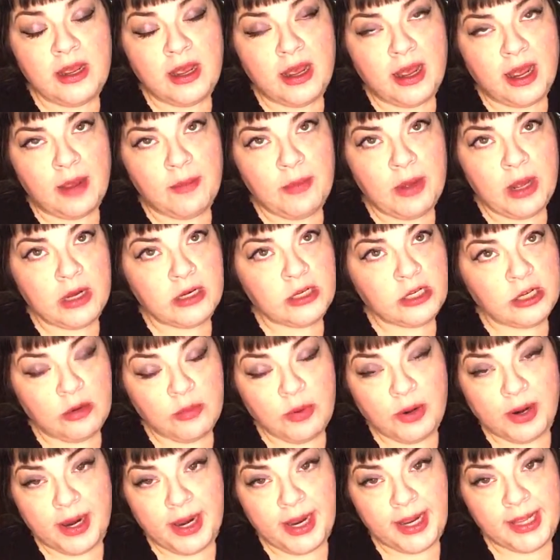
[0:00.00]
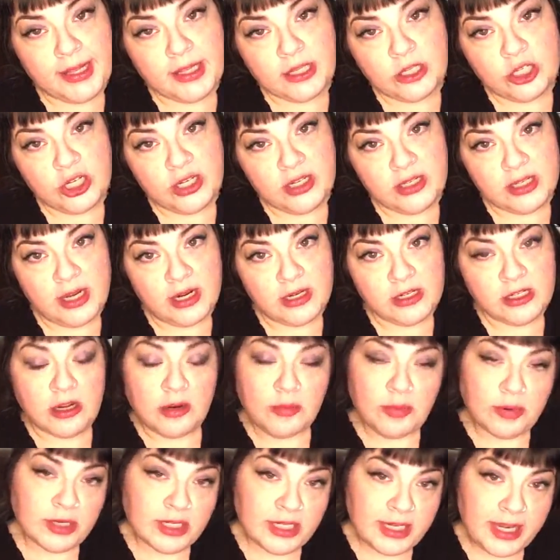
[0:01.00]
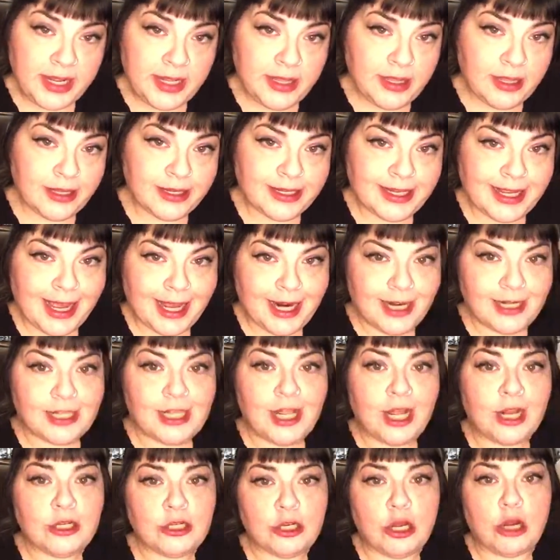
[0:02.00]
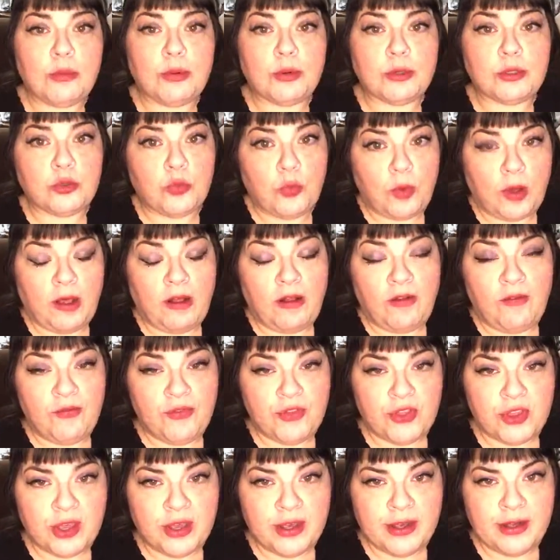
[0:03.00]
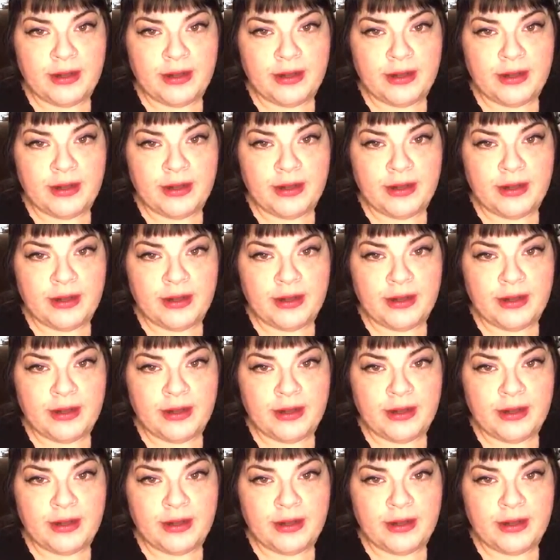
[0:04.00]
I'm October 8th, she's October 10th, Dad is October 12th.